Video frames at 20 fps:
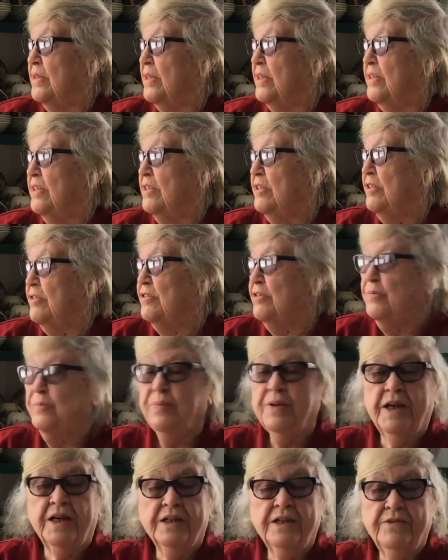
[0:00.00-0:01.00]
I think you should
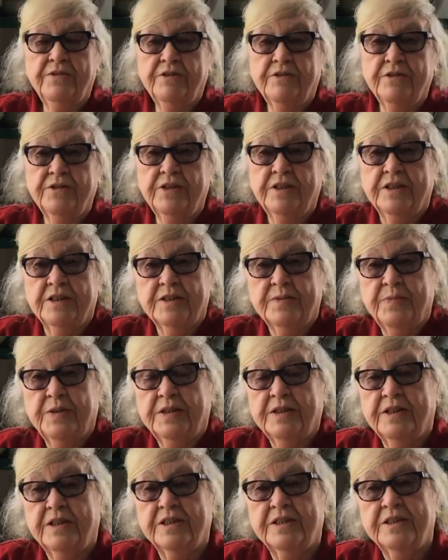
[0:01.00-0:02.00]
pack a few things
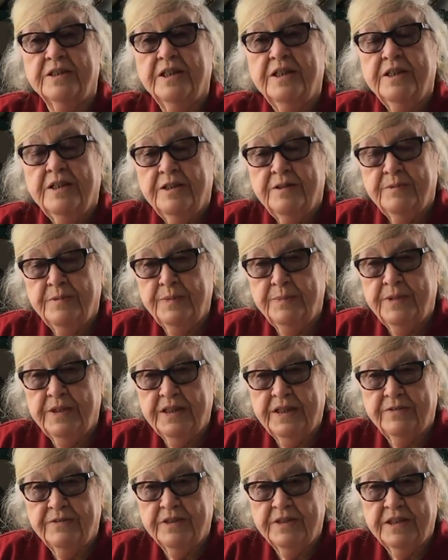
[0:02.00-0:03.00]
because we
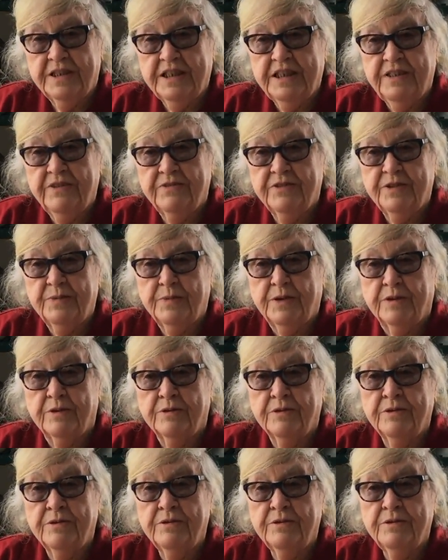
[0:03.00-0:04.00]
might have to leave
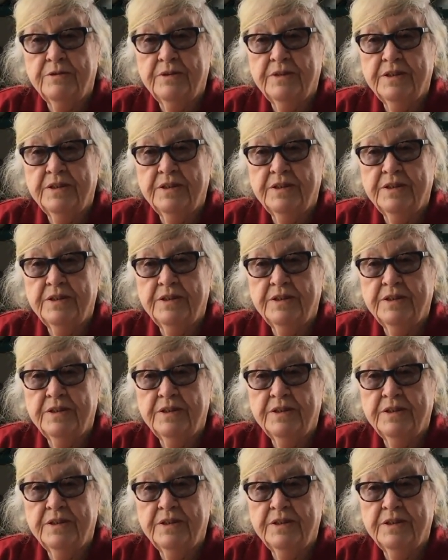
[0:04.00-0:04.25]
tomorrow.